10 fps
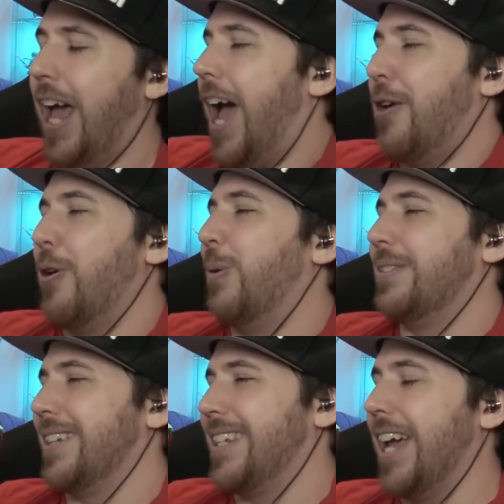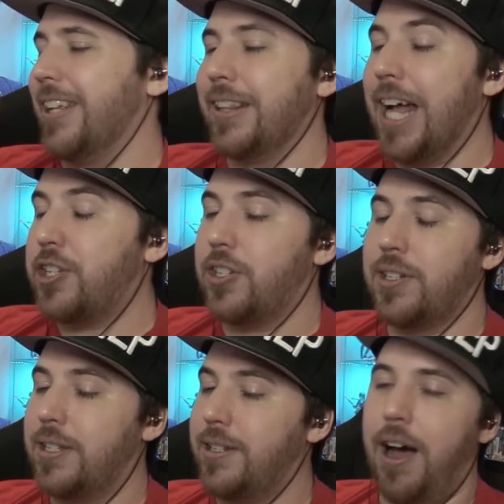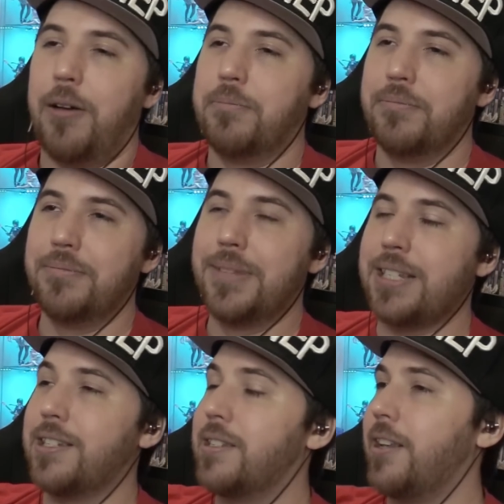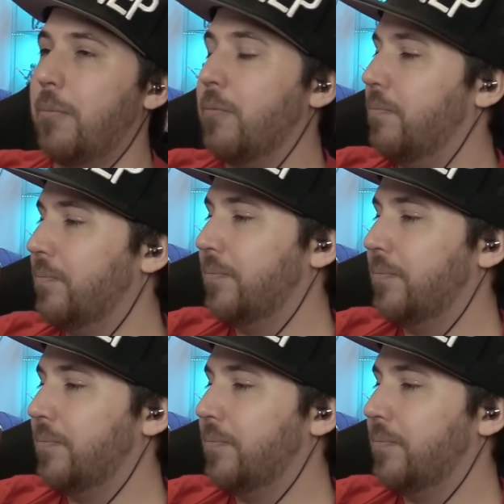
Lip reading: I don't know what to say then. That's just dumb. That's just dumb.